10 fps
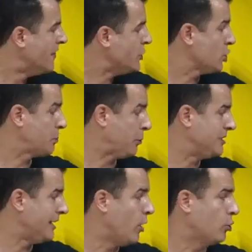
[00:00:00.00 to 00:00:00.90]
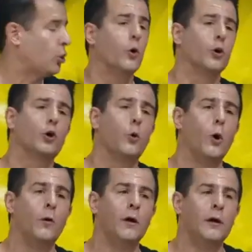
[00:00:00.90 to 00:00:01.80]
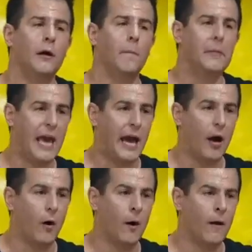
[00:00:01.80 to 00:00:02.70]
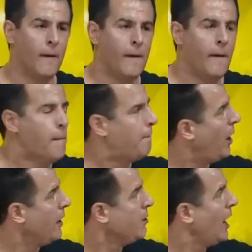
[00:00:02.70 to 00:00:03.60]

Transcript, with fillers: that just printed out, quote unquote, meow. But